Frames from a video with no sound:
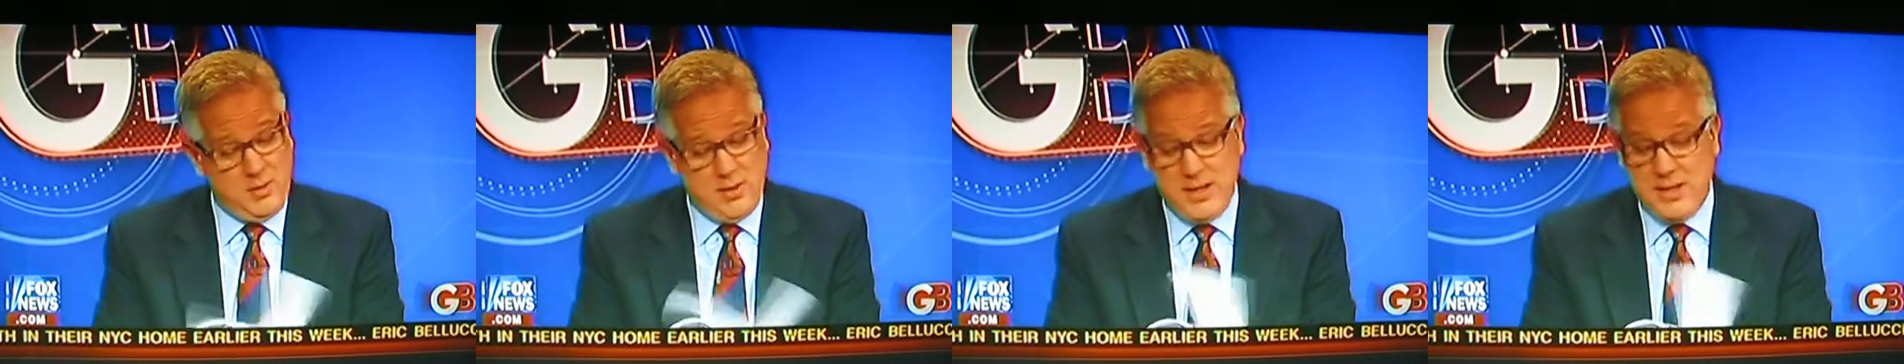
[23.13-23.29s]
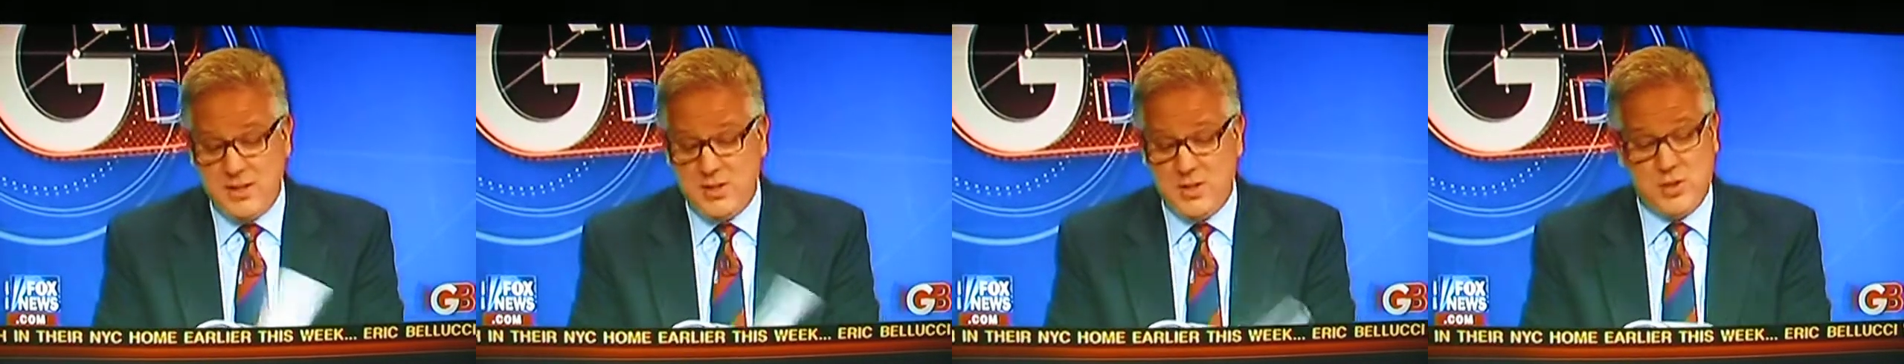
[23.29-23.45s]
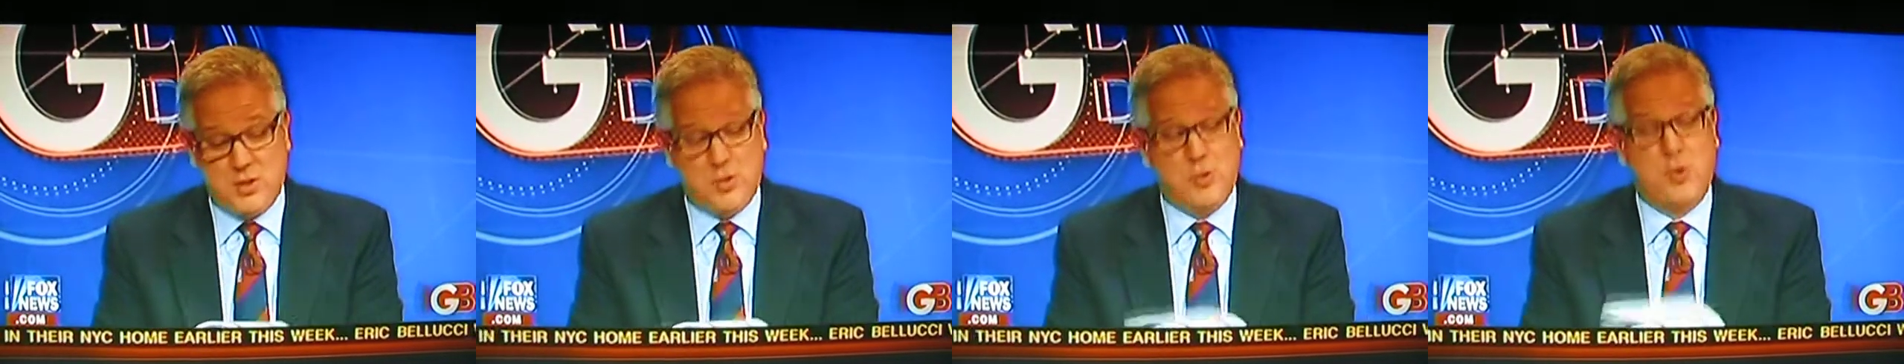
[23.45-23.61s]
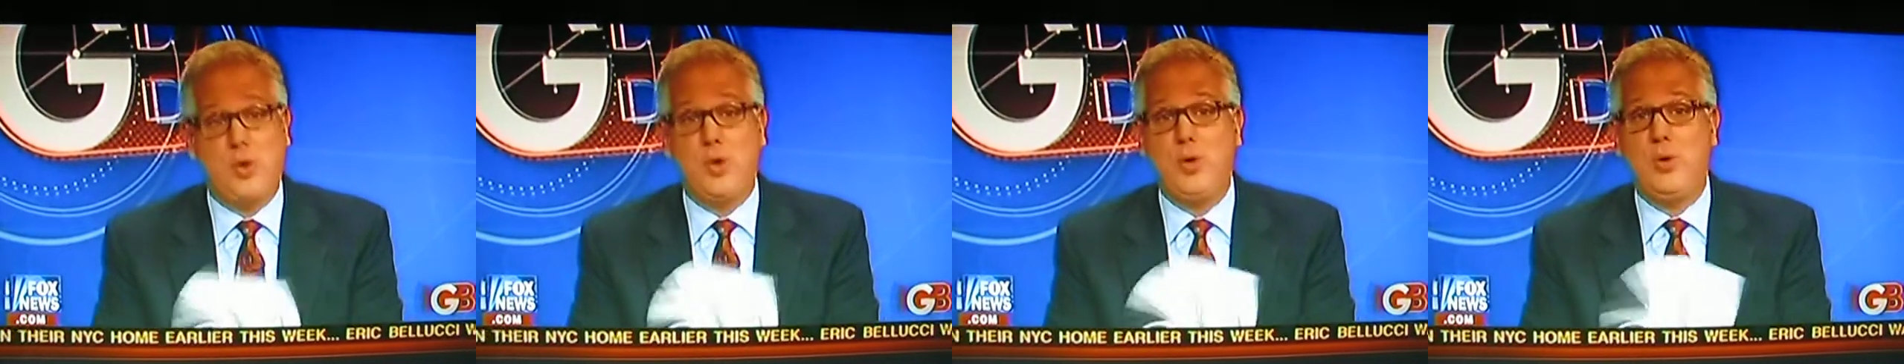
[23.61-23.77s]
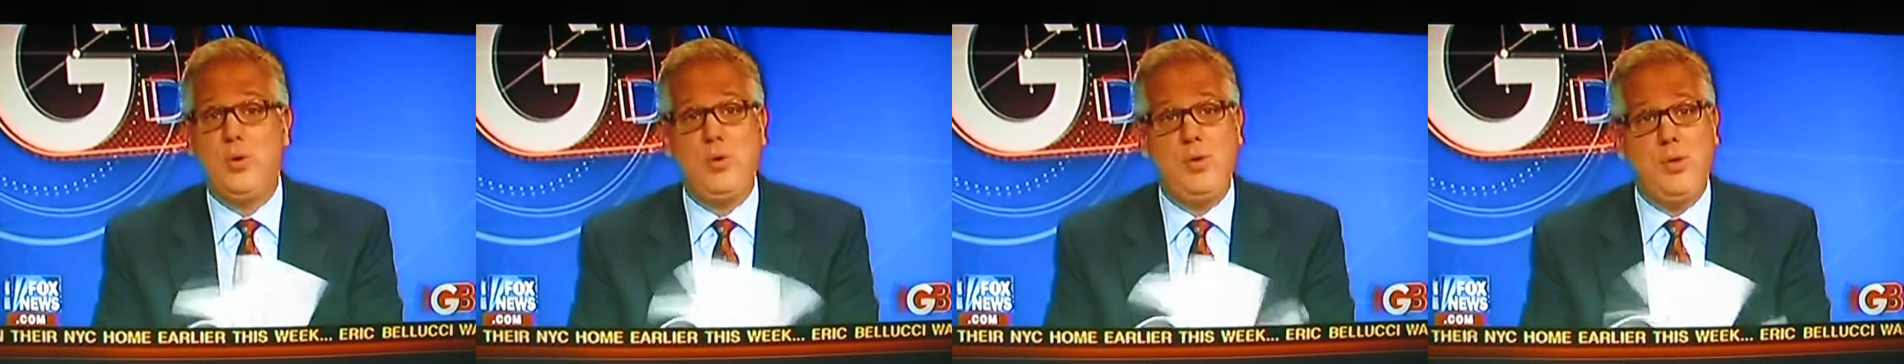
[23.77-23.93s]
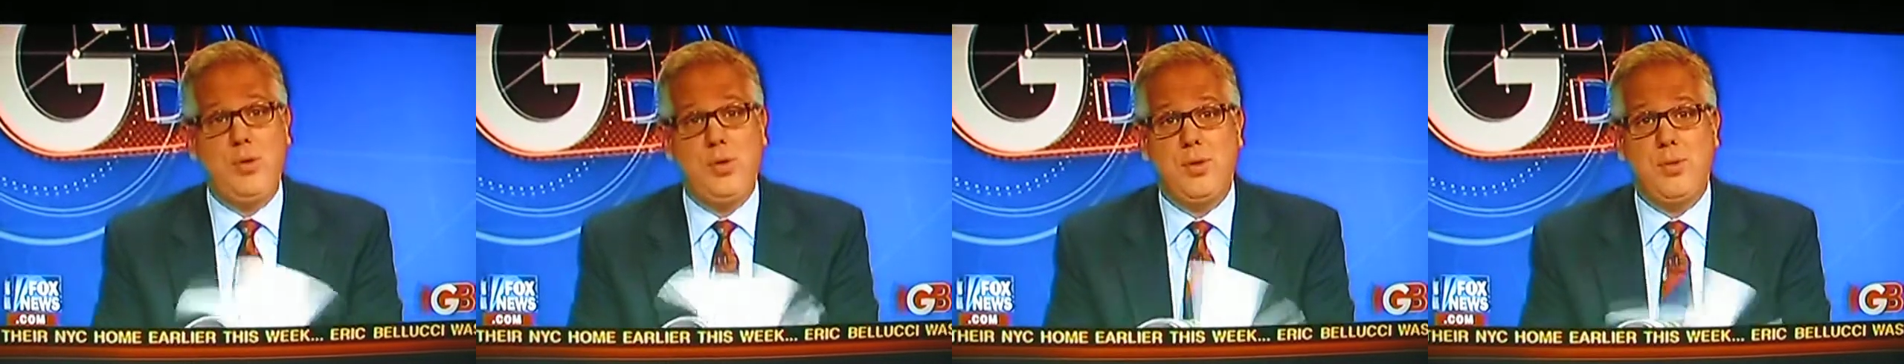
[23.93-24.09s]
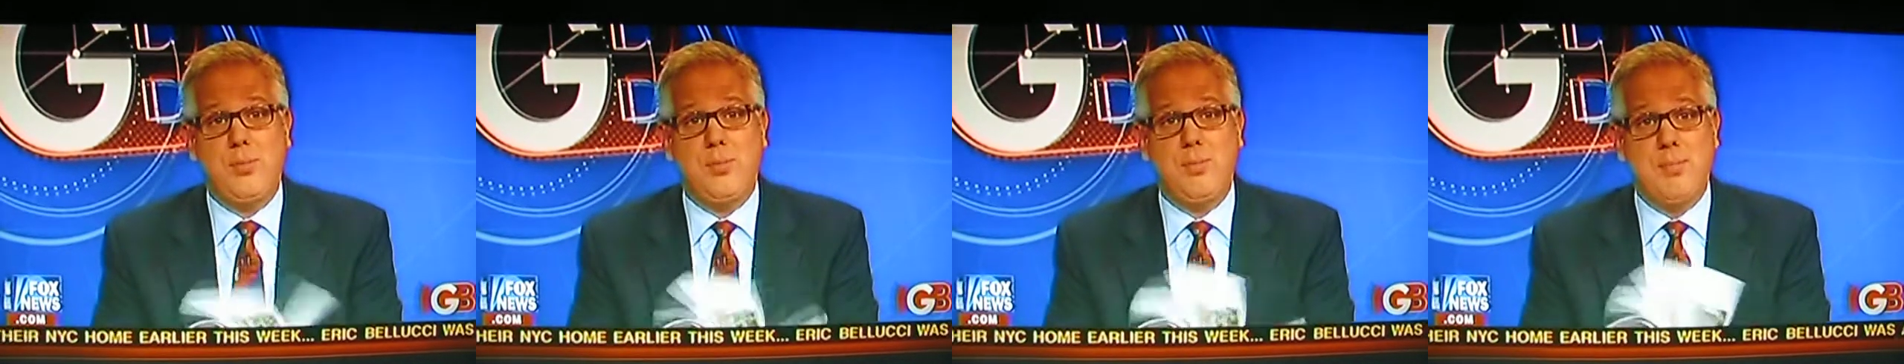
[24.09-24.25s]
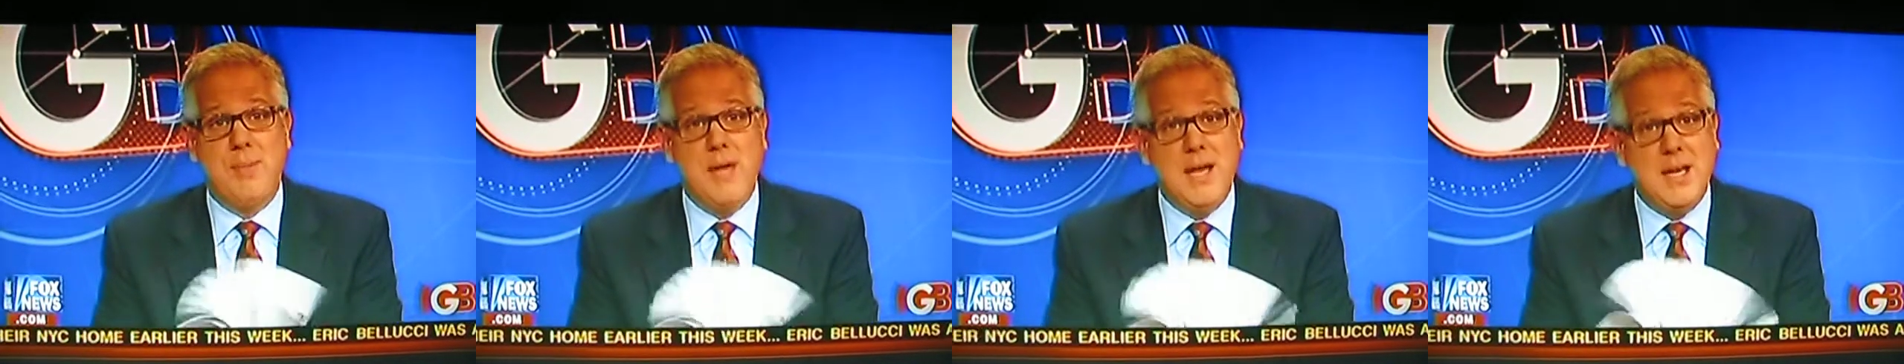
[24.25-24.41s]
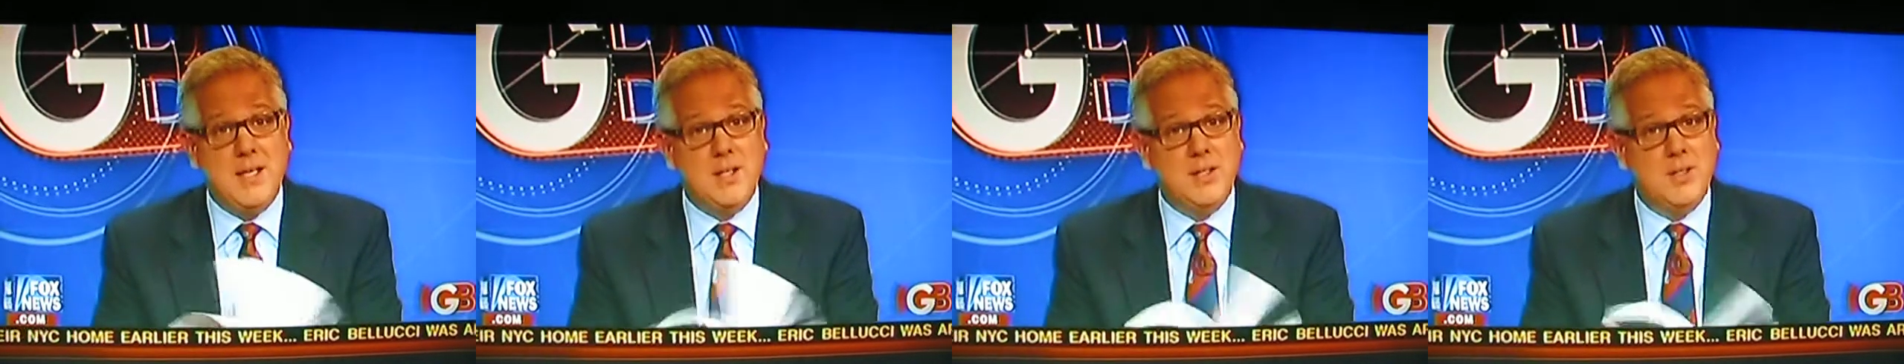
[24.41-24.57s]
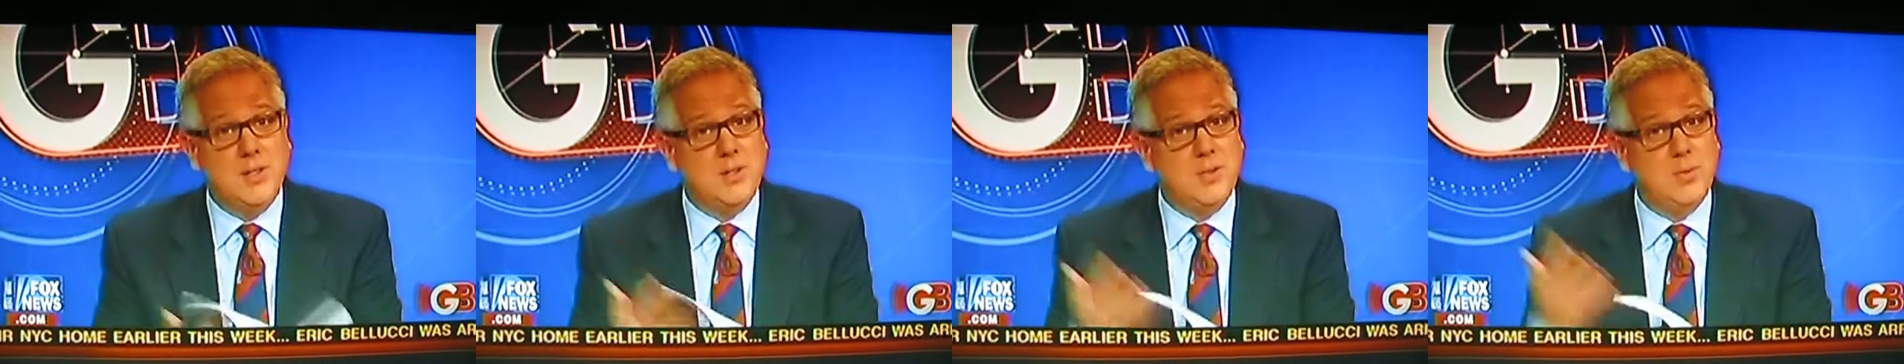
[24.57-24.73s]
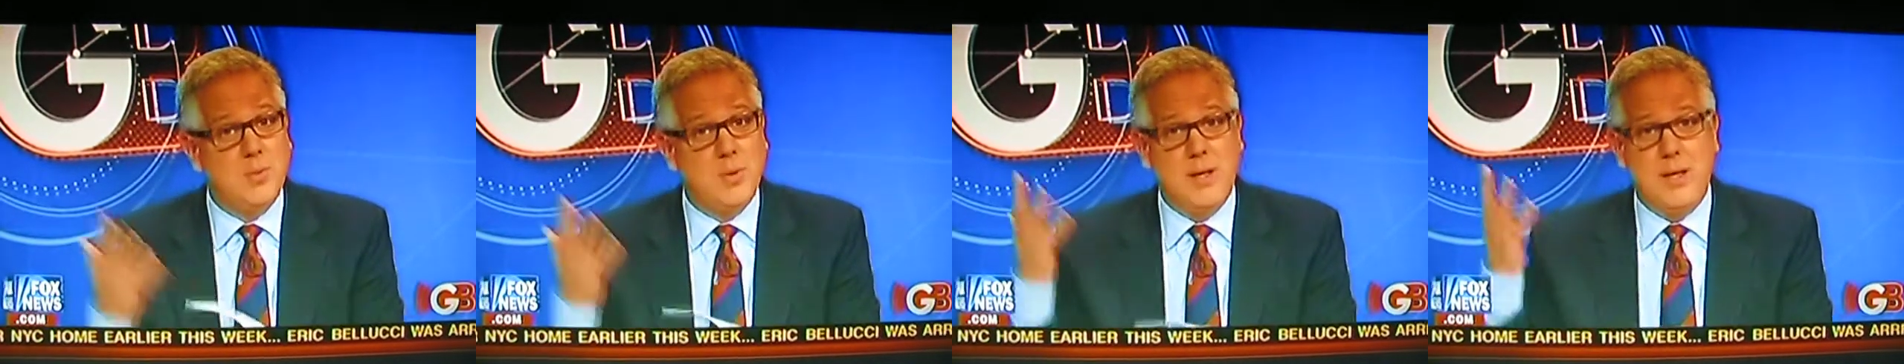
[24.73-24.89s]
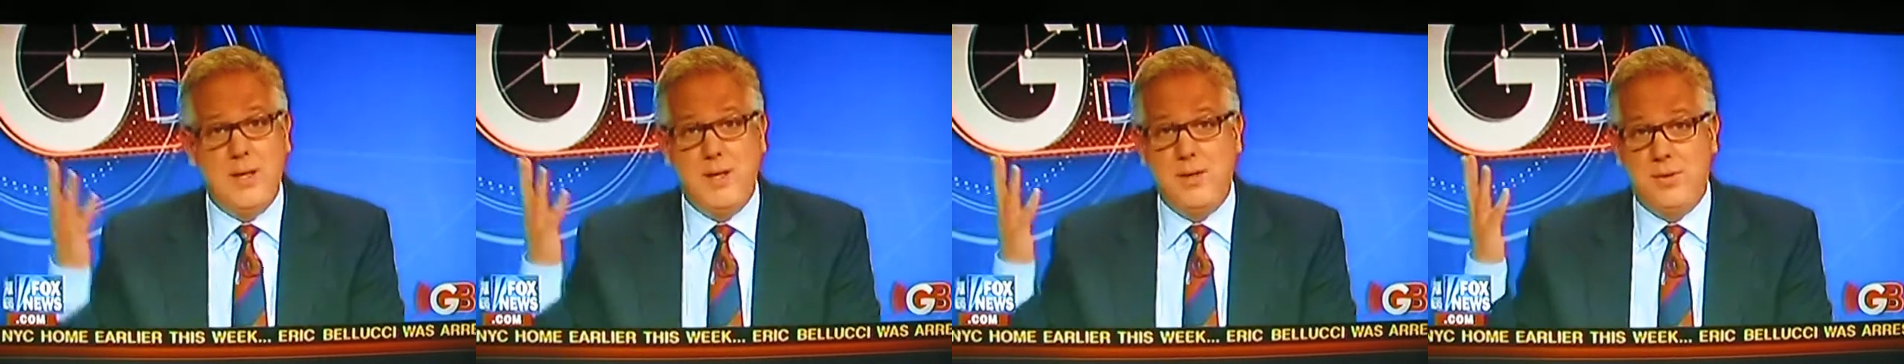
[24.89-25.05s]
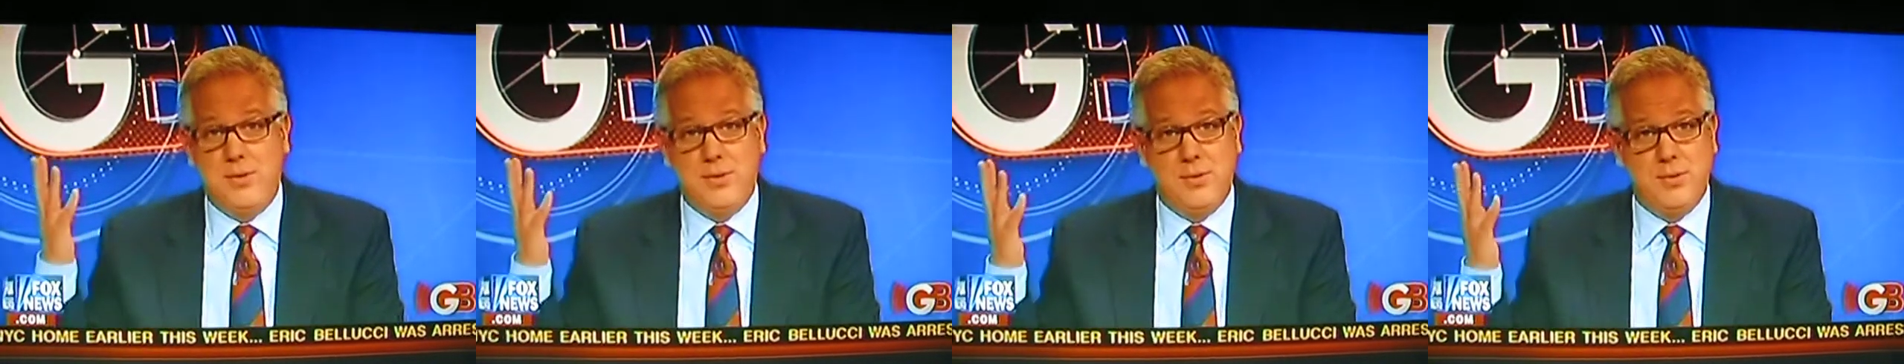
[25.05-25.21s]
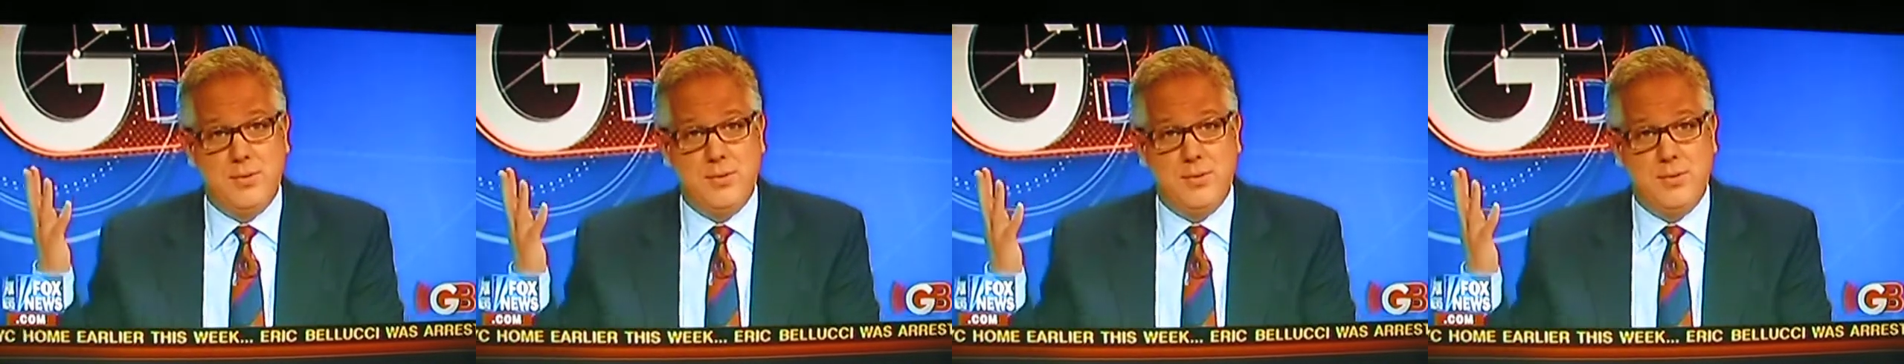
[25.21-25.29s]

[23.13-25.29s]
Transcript: it's truth mixed with